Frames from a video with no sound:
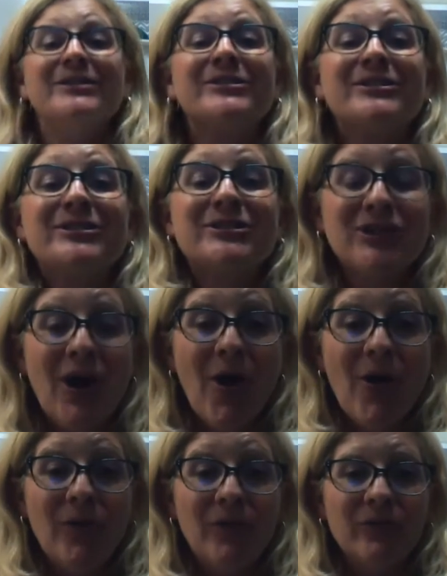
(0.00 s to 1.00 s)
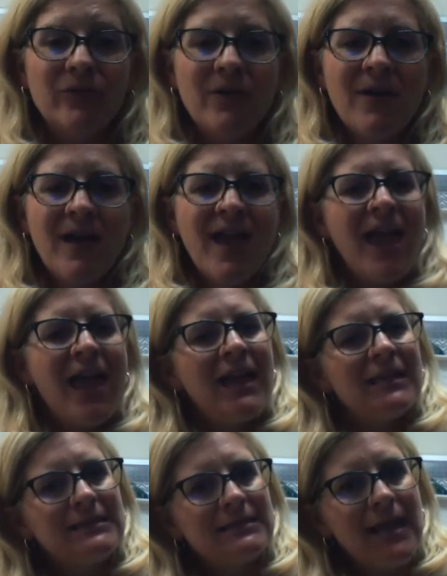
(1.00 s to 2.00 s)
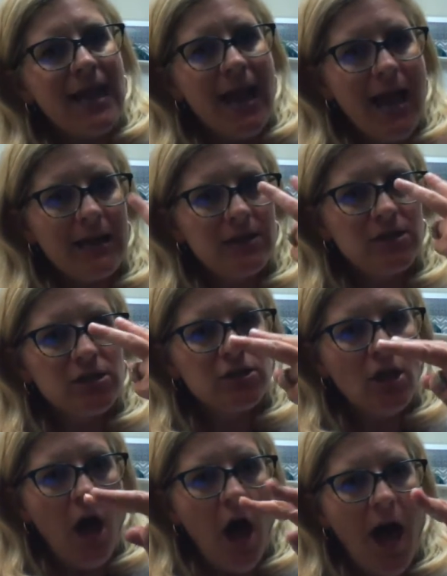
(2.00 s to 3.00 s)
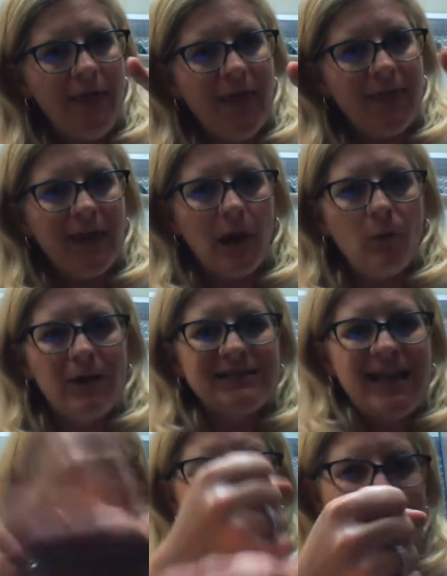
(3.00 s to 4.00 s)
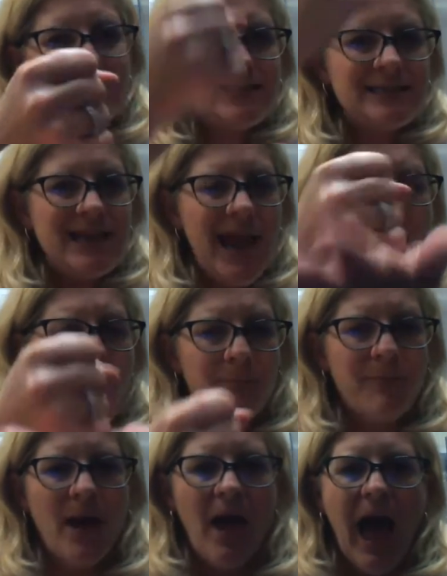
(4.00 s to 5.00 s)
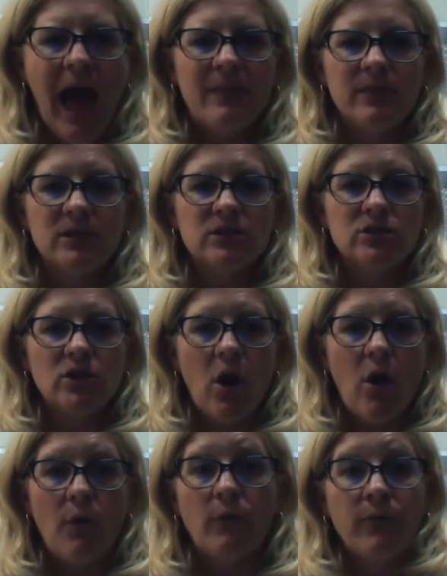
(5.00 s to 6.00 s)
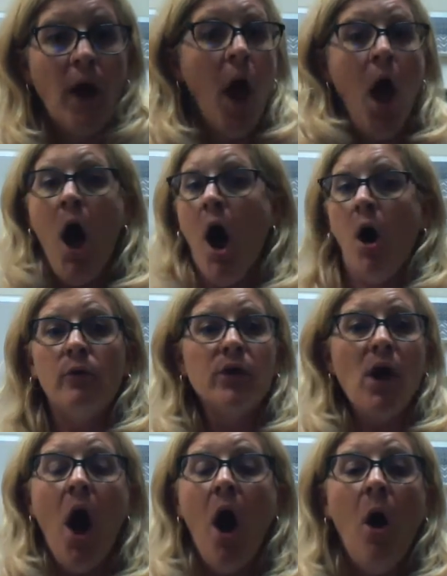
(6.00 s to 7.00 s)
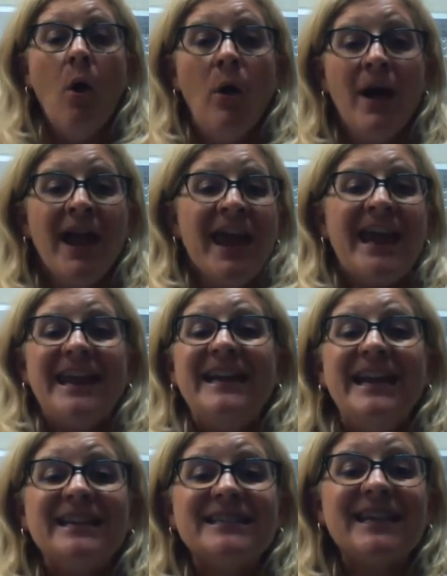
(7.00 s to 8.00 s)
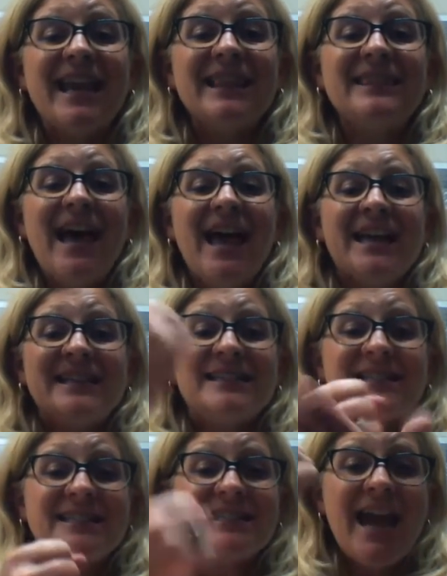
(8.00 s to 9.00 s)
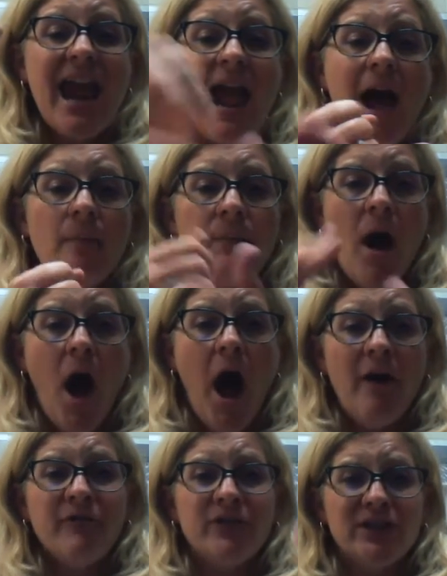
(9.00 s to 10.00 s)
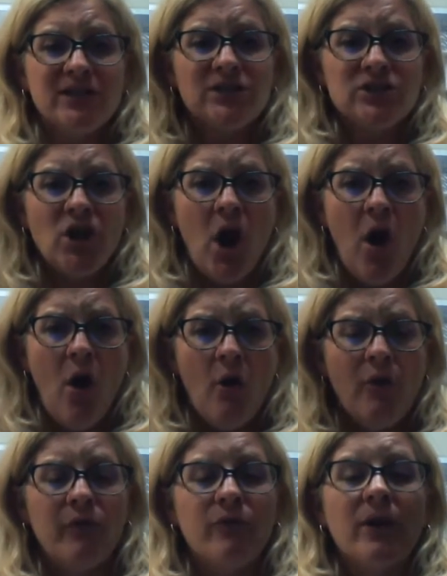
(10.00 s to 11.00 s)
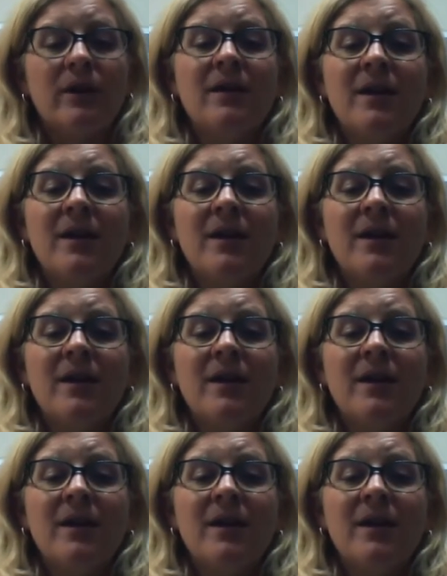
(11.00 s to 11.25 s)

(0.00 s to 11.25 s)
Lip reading: stove. Stan saw that there was a stamp on the stove. Oh no, he needed to get the stamp off the stove.